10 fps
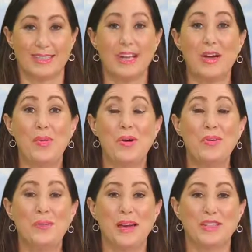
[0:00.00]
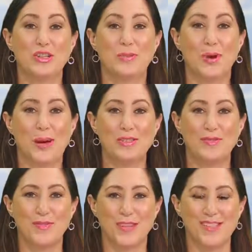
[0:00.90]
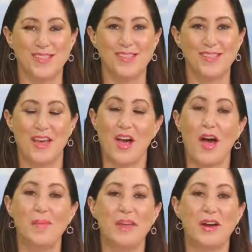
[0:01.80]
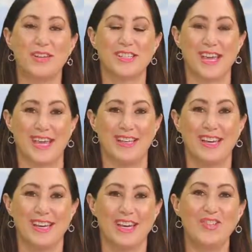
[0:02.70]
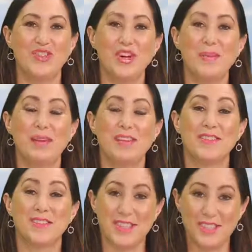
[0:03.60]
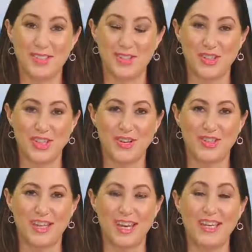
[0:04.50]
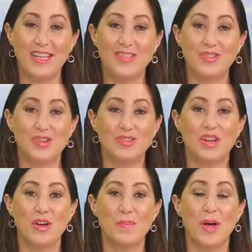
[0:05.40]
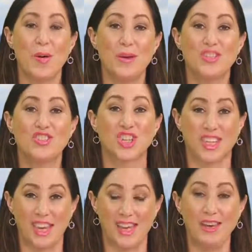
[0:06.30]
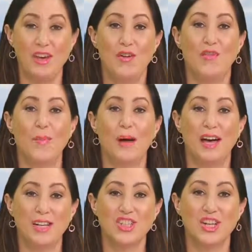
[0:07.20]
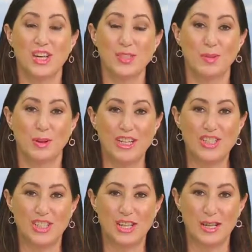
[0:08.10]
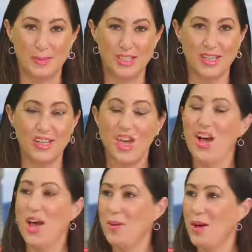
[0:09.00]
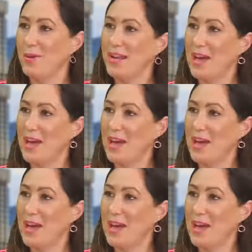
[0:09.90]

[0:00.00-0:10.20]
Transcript: Hello, welcome back to Proactive Investors. I'm Karen Tan, and joining me in the Sydney studio today is Dr. Mohammad Choucair from Archer Exploration Limited. Hi, Mohammad,